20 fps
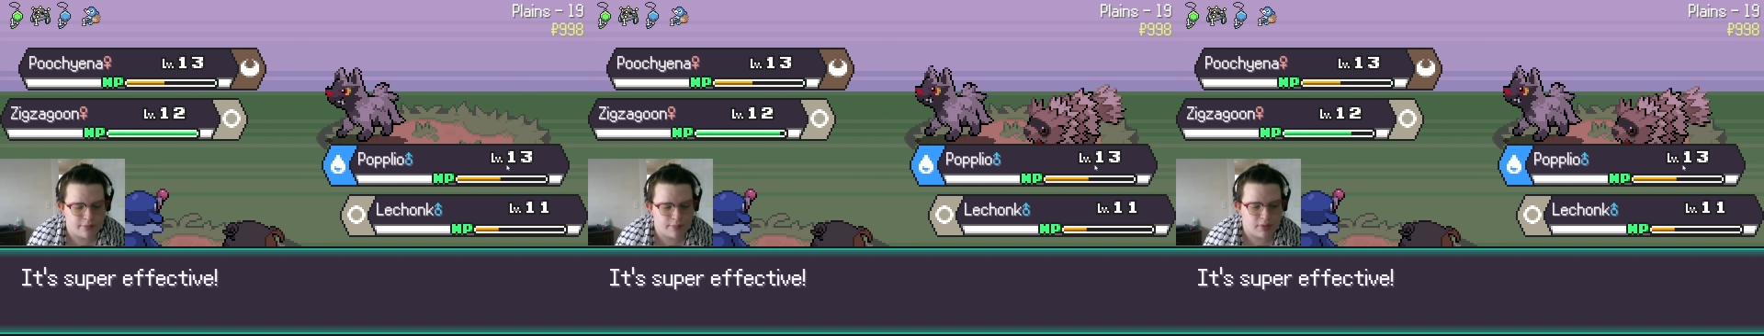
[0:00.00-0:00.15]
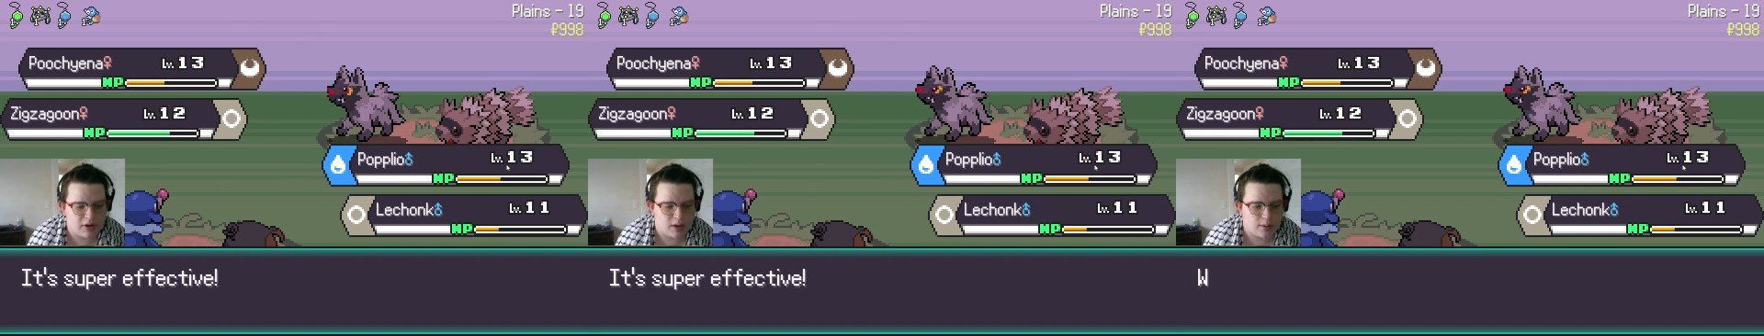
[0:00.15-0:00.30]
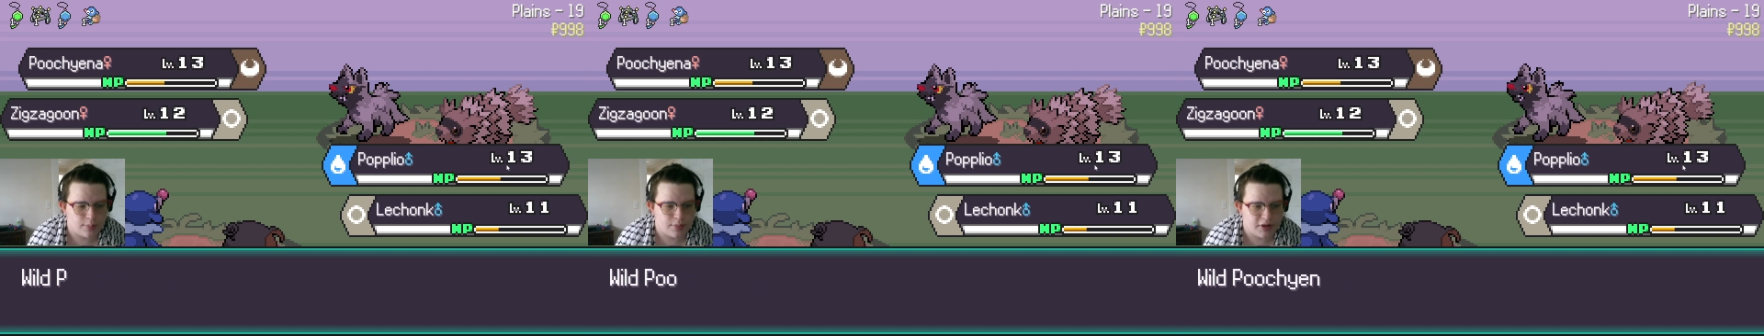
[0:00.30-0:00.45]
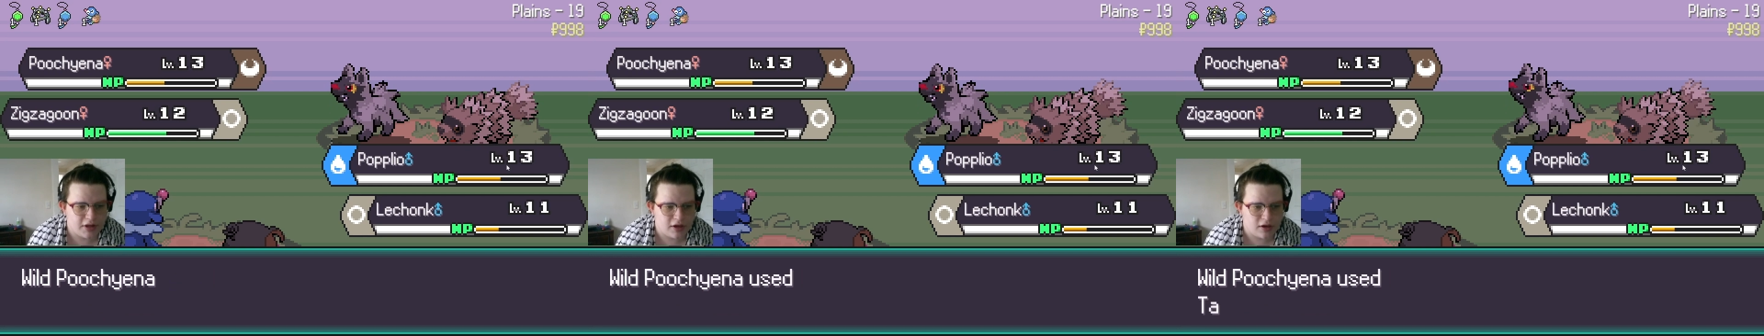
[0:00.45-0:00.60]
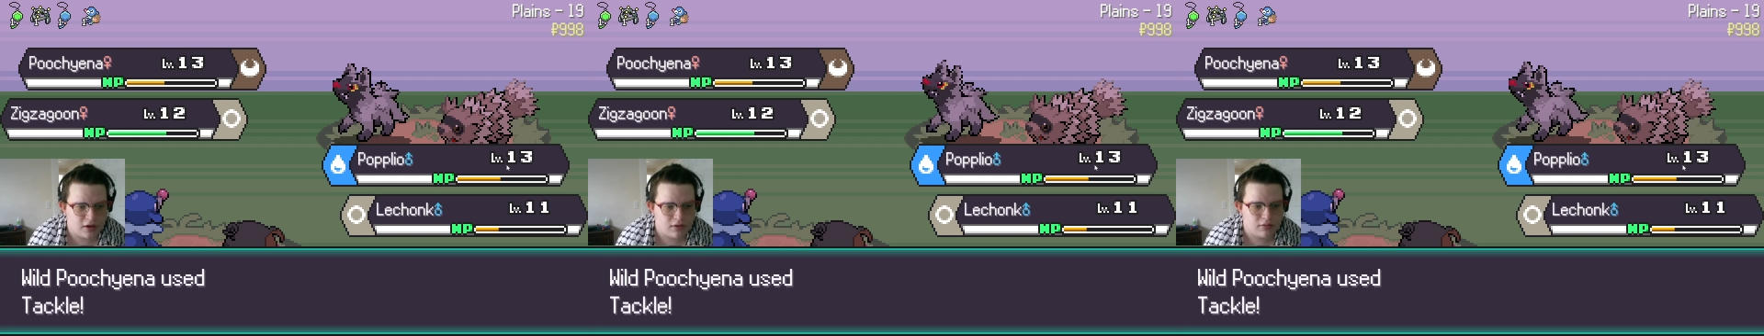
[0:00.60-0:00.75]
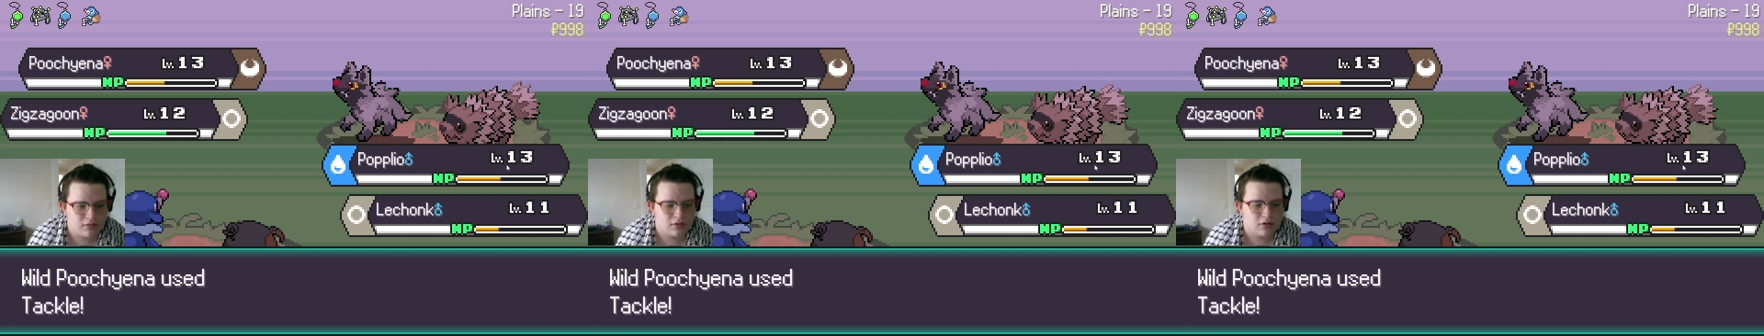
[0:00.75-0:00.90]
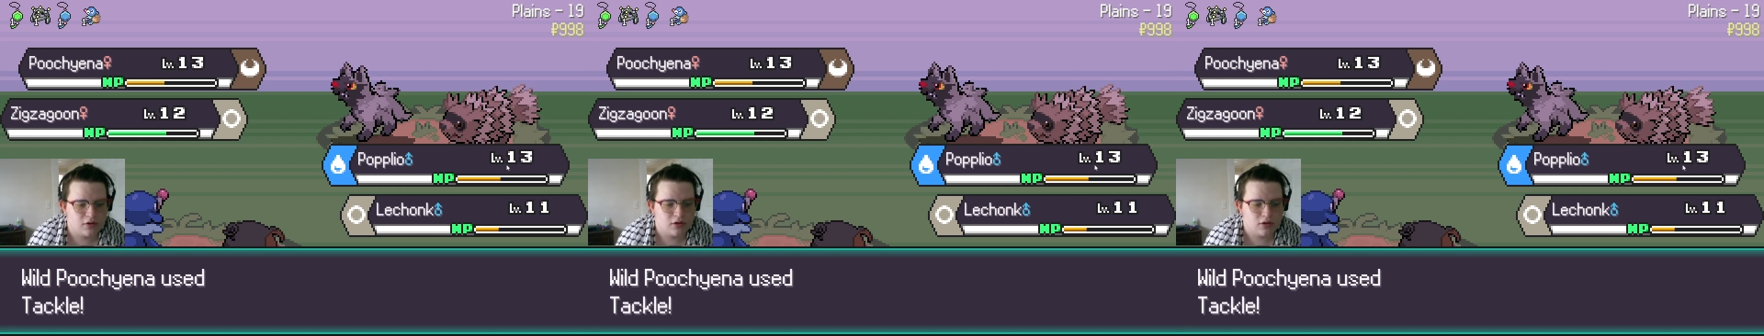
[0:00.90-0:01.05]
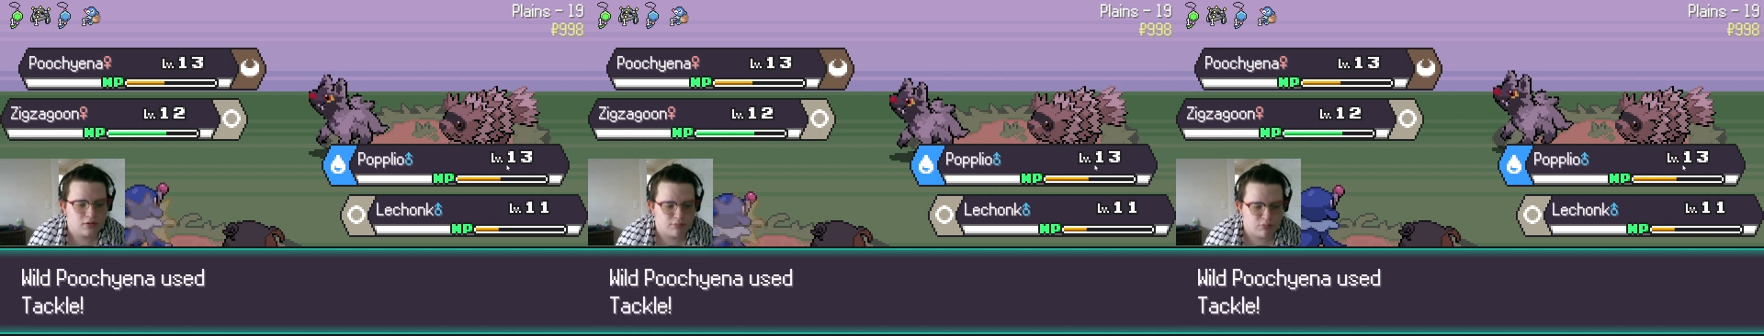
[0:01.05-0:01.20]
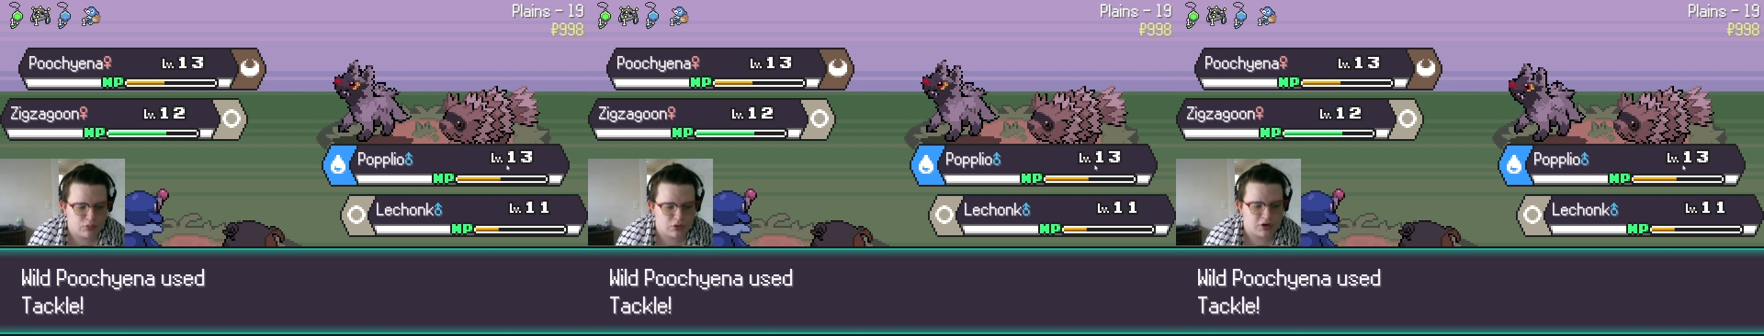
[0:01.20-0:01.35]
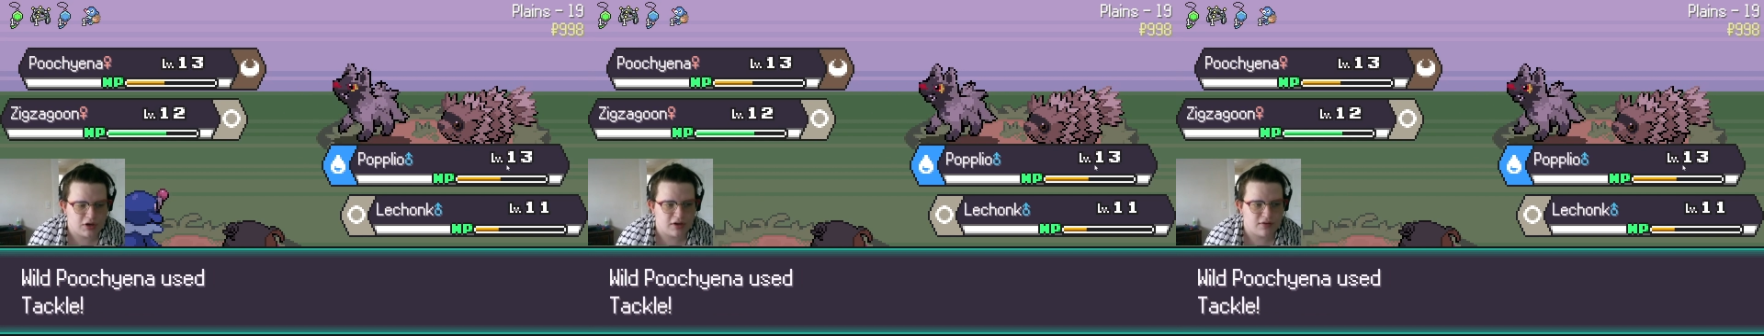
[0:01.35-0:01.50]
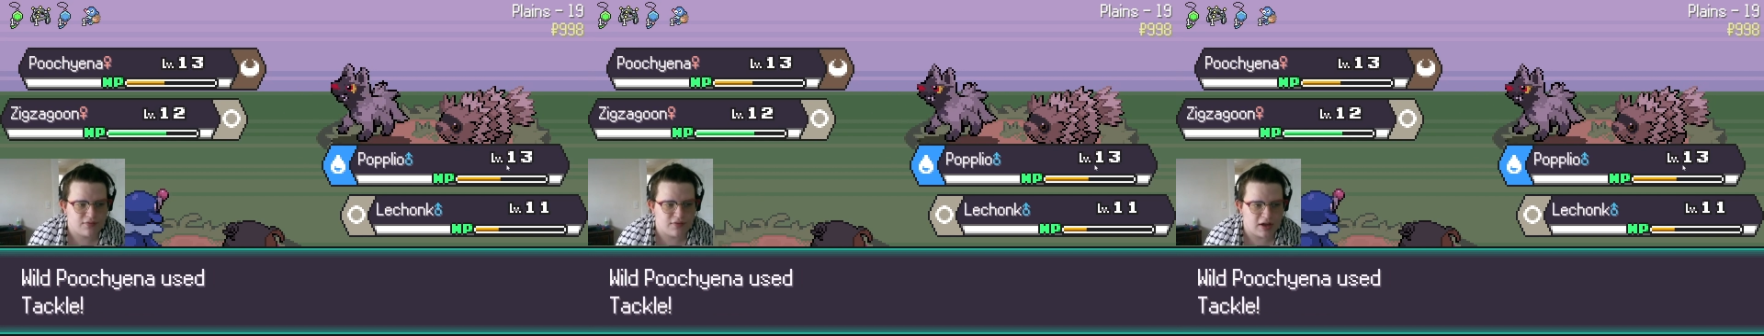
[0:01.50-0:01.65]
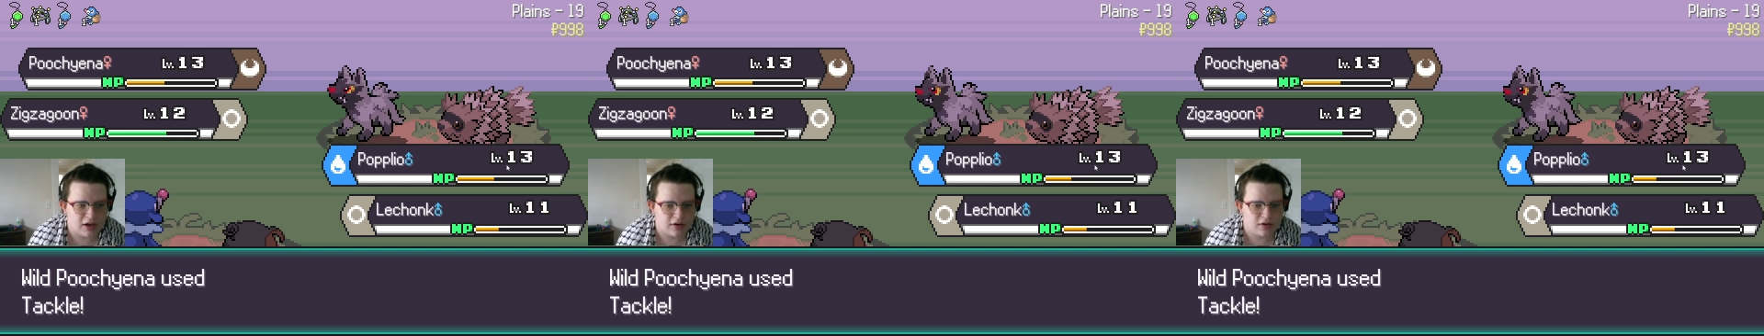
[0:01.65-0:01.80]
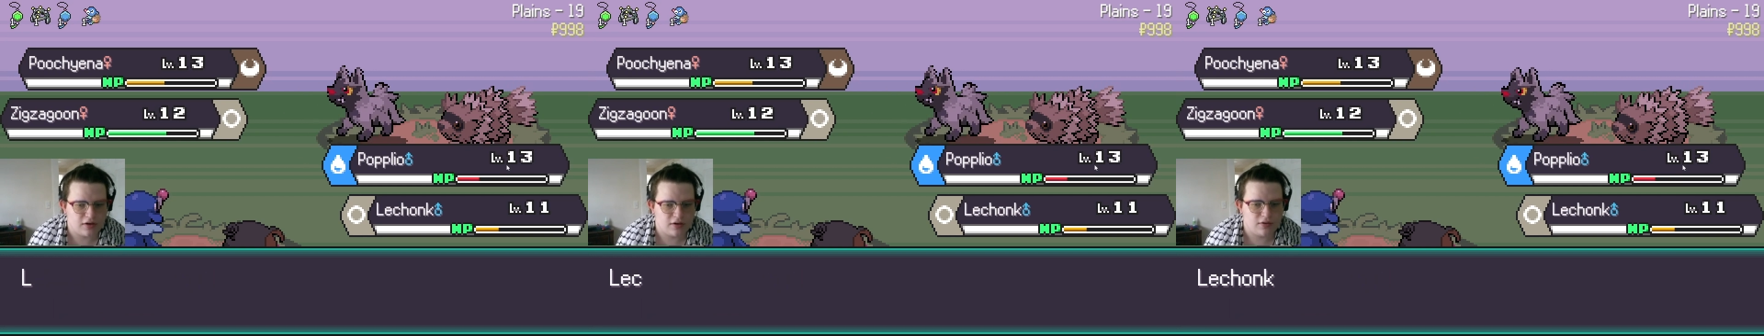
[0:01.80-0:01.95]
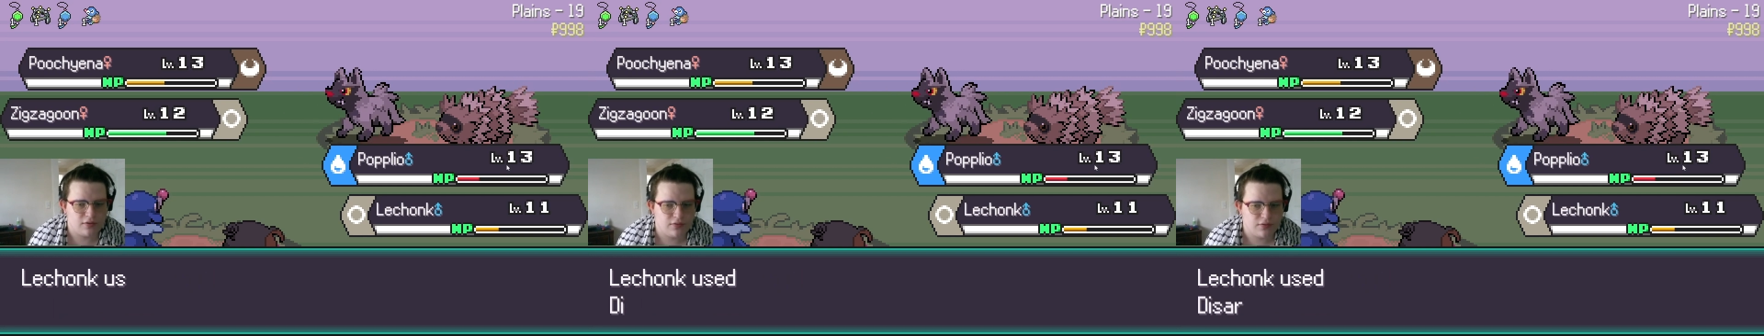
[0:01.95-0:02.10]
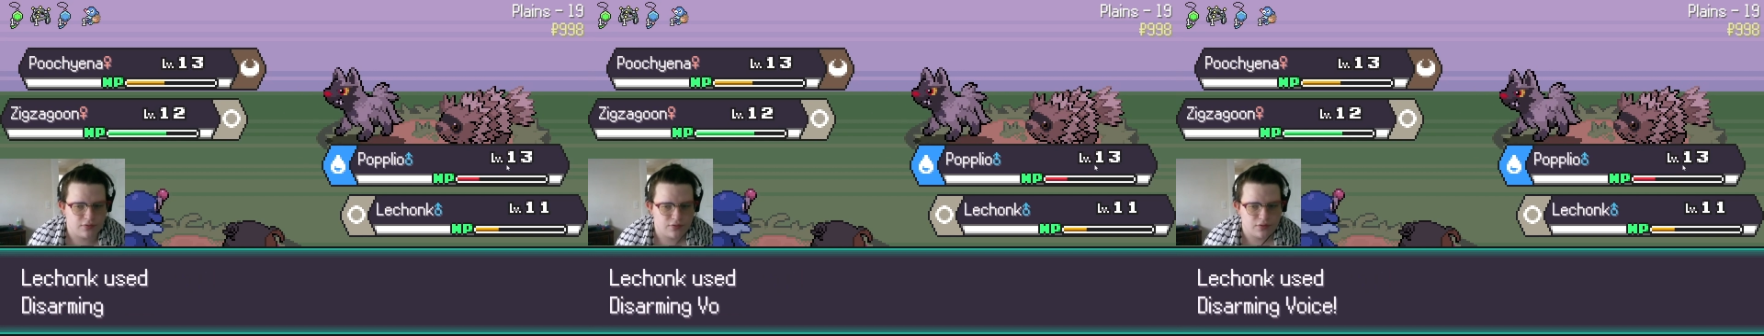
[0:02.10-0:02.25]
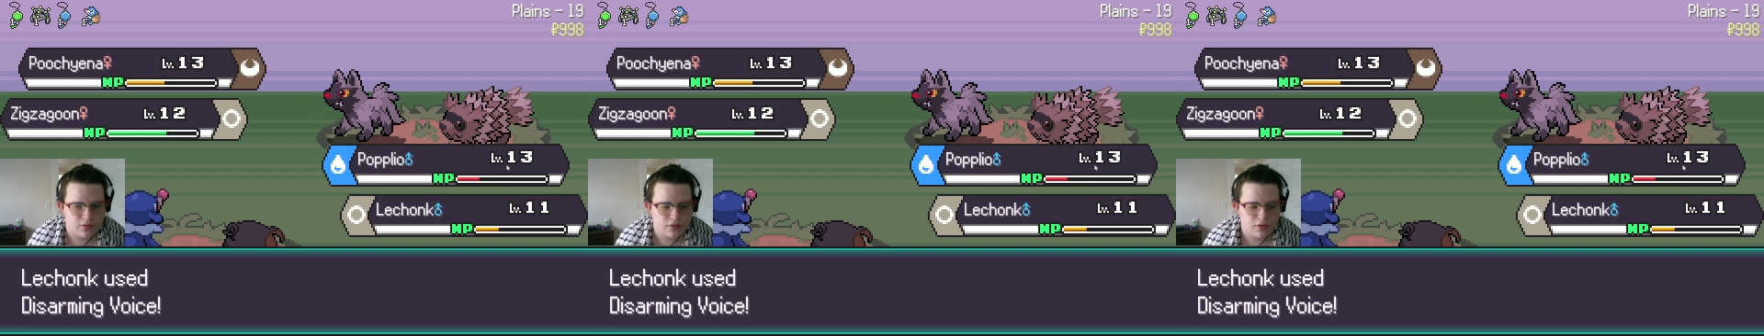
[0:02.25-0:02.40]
Poplio. Pretty effective.